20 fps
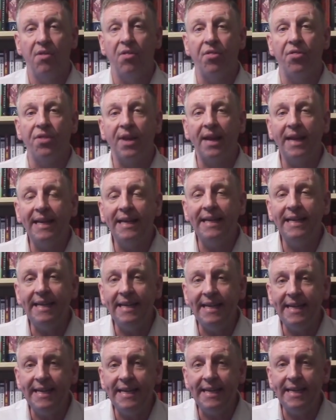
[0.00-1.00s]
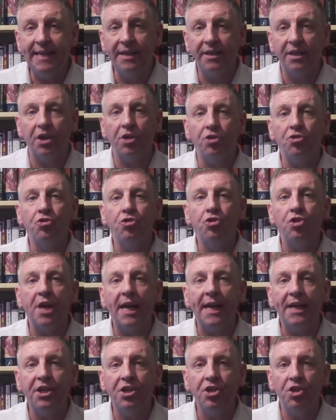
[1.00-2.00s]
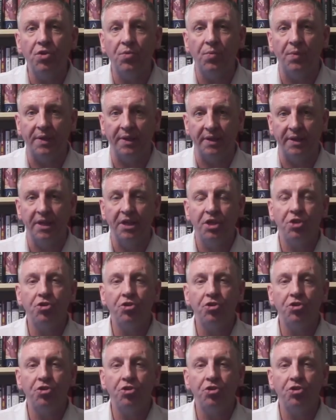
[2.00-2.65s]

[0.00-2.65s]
they need genuine